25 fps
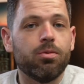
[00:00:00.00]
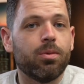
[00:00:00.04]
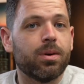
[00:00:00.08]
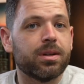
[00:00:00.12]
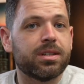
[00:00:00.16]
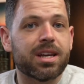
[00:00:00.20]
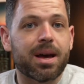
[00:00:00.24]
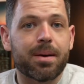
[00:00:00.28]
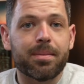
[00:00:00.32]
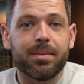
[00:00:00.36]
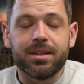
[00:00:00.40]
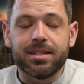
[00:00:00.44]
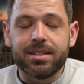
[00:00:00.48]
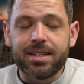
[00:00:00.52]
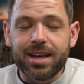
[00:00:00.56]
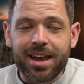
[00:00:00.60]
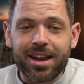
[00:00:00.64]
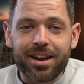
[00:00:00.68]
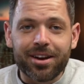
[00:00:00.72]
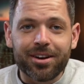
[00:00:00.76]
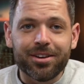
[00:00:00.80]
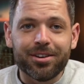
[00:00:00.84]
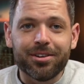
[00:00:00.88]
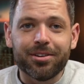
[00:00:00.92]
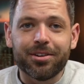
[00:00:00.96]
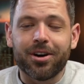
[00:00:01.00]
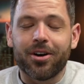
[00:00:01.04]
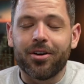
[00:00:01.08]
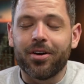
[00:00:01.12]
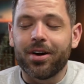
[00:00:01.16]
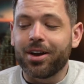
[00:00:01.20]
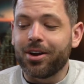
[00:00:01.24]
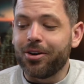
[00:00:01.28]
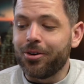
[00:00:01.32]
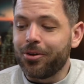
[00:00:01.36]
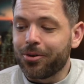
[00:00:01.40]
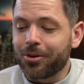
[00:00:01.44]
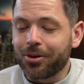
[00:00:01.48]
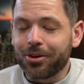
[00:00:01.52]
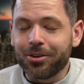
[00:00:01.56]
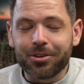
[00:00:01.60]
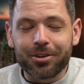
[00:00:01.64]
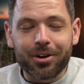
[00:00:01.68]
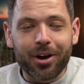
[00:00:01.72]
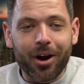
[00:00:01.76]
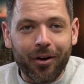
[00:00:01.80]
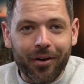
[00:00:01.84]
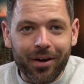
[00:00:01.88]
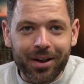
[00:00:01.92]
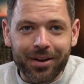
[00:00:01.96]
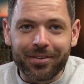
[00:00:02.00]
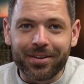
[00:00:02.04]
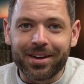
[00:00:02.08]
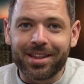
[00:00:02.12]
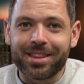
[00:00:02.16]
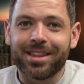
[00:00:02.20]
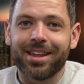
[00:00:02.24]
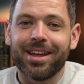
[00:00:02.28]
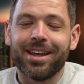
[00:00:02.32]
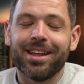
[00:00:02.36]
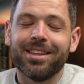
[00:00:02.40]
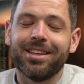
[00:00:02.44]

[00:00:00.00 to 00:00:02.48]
What time of day are you going? Who are you going with?